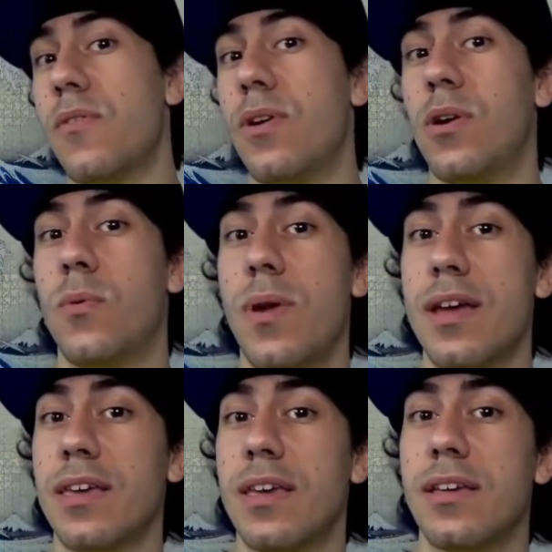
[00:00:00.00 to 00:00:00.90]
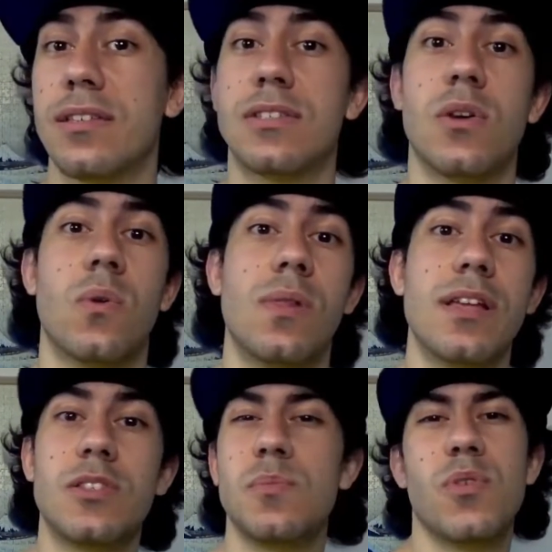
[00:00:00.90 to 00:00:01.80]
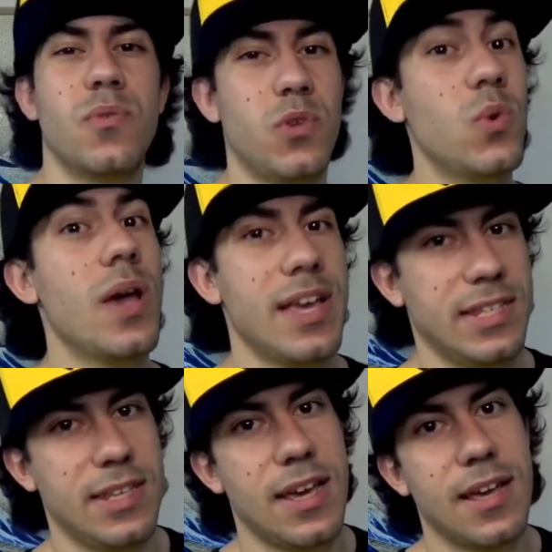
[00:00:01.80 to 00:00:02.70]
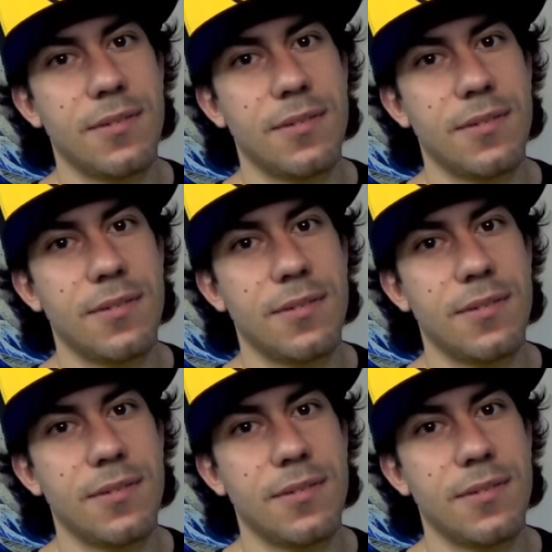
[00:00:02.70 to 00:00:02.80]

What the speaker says: overall rankings, so let's move to Asia.